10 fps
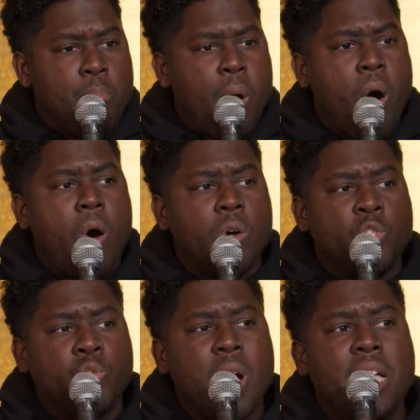Paul
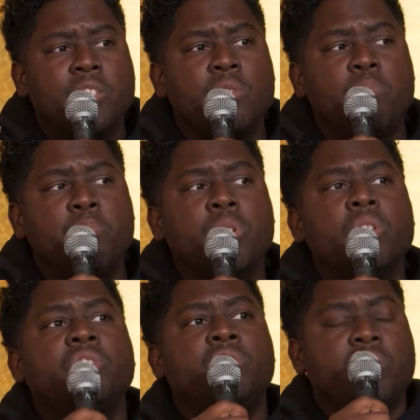trying to
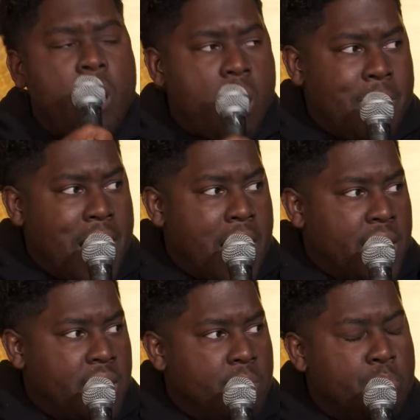push our
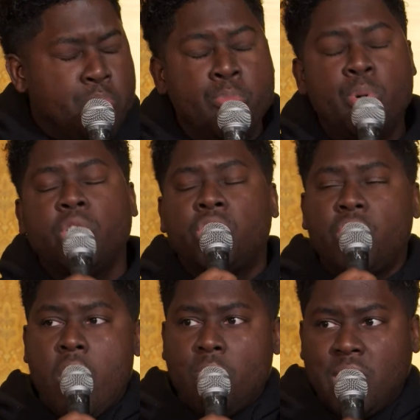mind, push
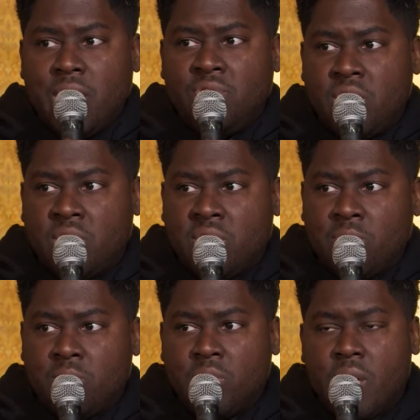our belief
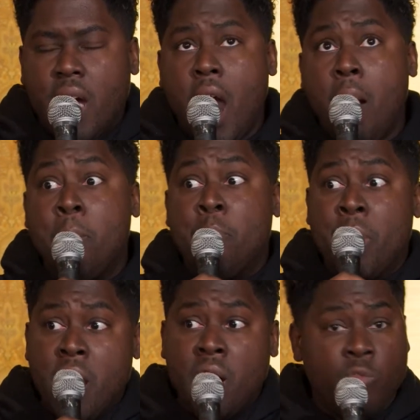systems mm-hmm.
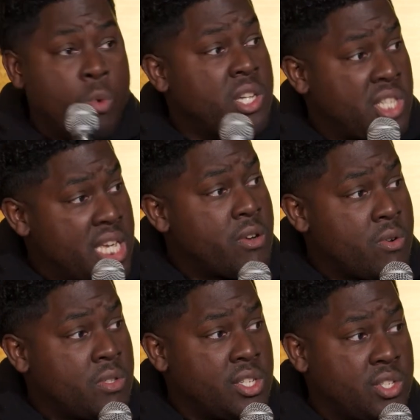above what's here
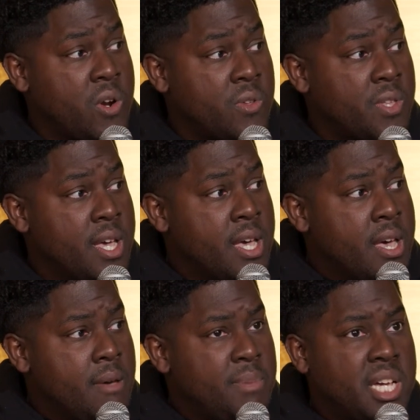on this earth.
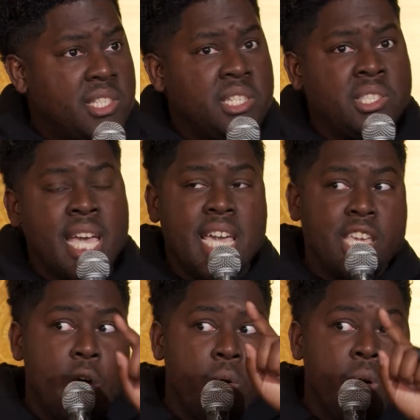Because he's saying,
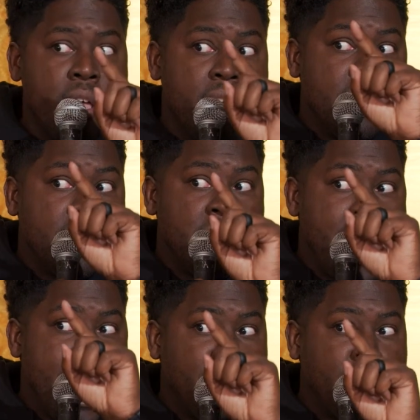yo,
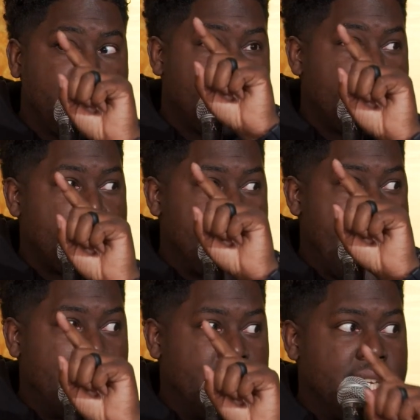that's
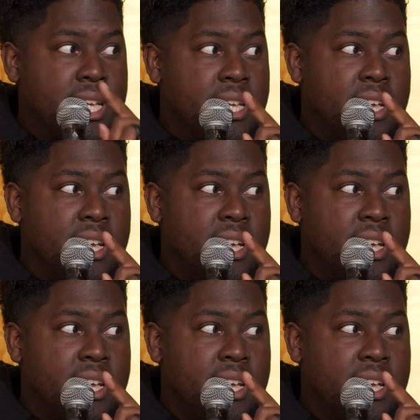reality.